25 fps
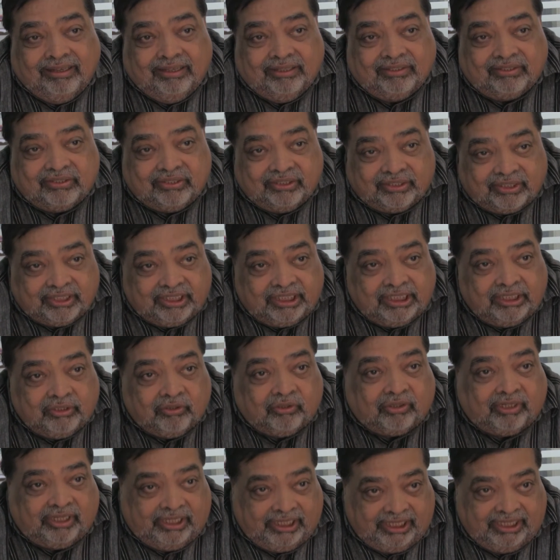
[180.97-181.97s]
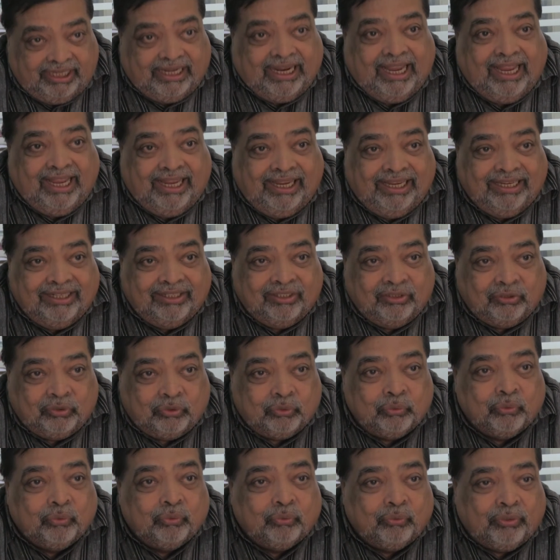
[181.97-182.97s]
city or area
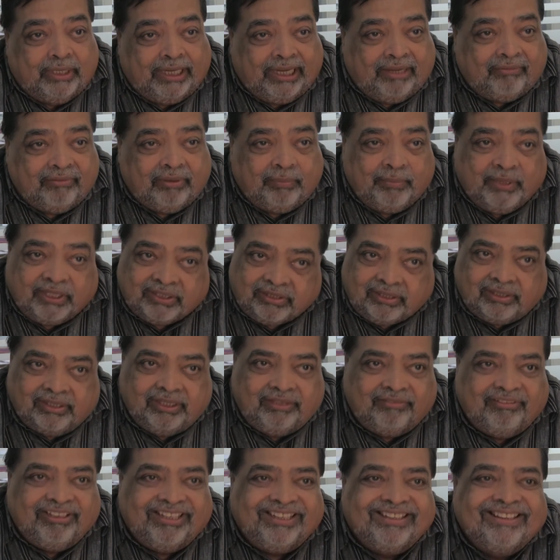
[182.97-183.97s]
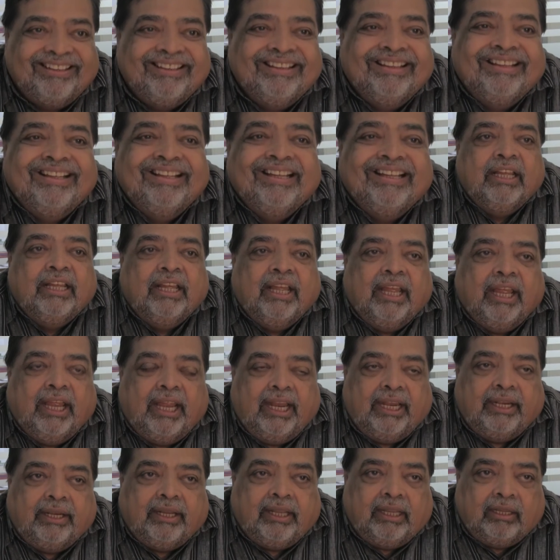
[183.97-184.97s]
to have a better living
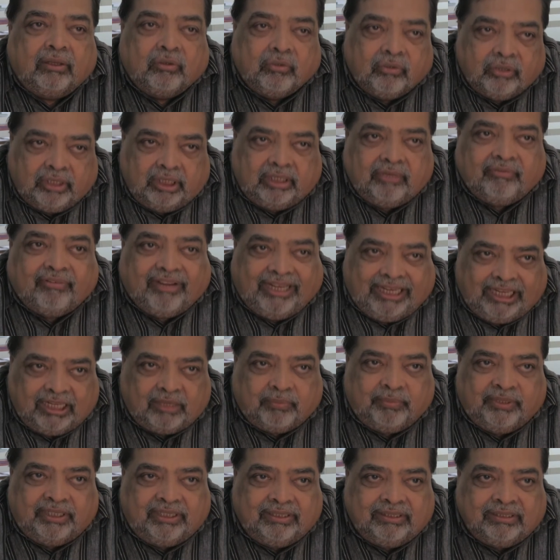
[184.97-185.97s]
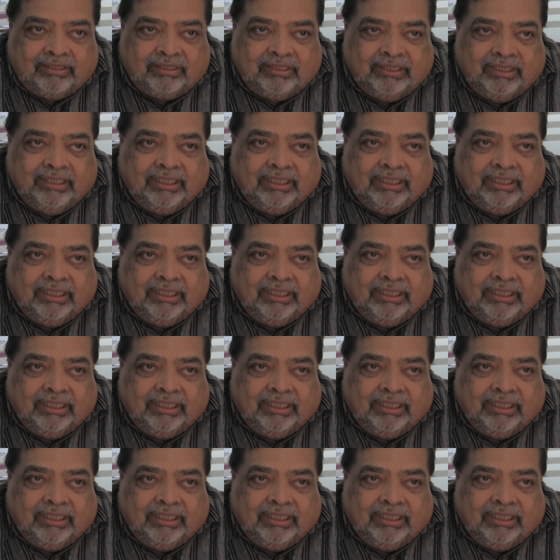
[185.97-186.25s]
and a good environment,